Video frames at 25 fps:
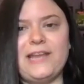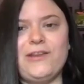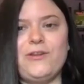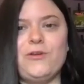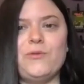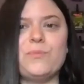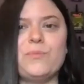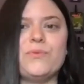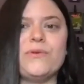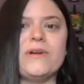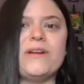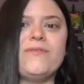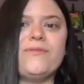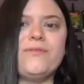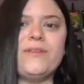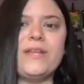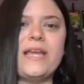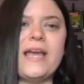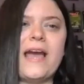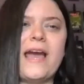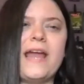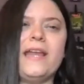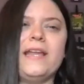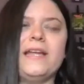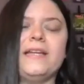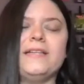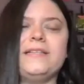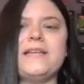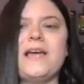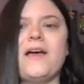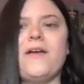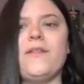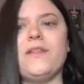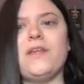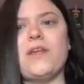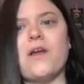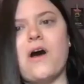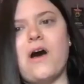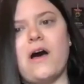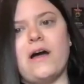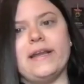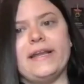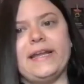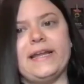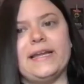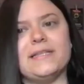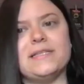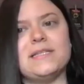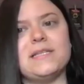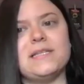can you briefly kind of tell the
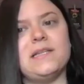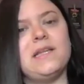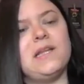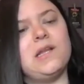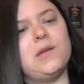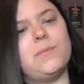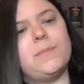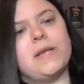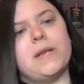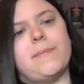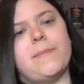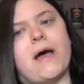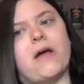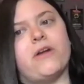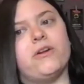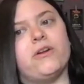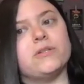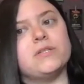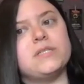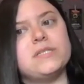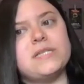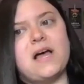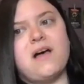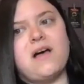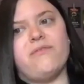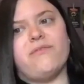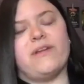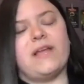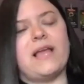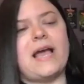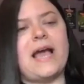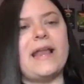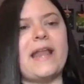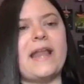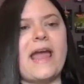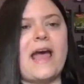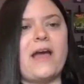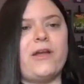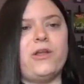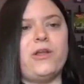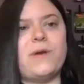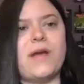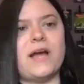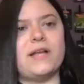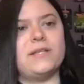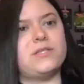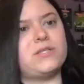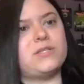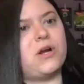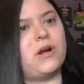audience a little bit about yourself and kind of how you
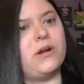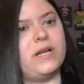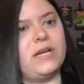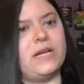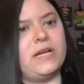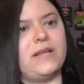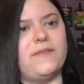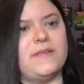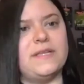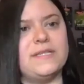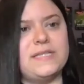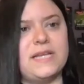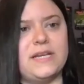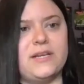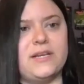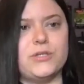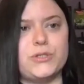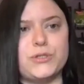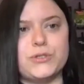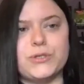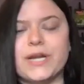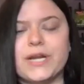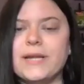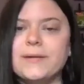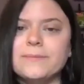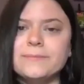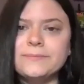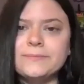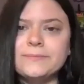got started in this industry?